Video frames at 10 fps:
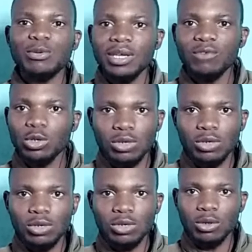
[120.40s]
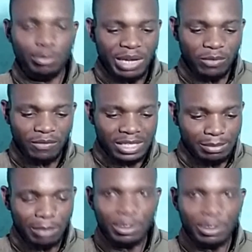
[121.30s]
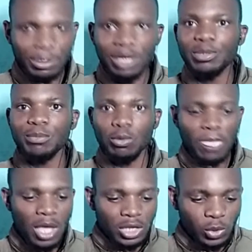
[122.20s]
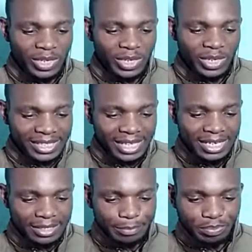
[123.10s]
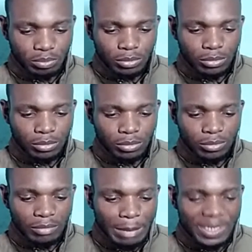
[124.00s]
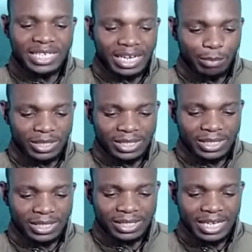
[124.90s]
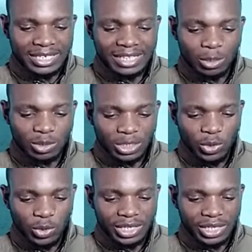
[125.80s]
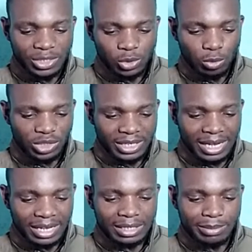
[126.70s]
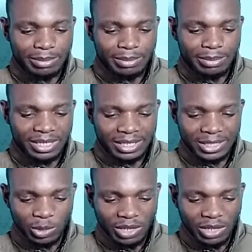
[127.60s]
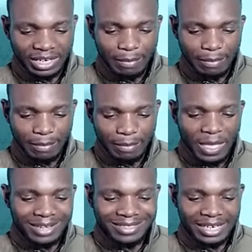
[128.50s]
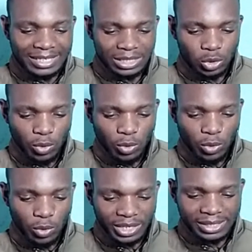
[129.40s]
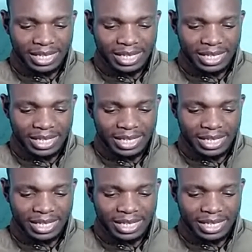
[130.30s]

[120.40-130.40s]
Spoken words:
PF, not on behalf of the Zimbabwean people. So he said, media reports say 10,000 US soldiers are expected in South Africa in the next 2 weeks.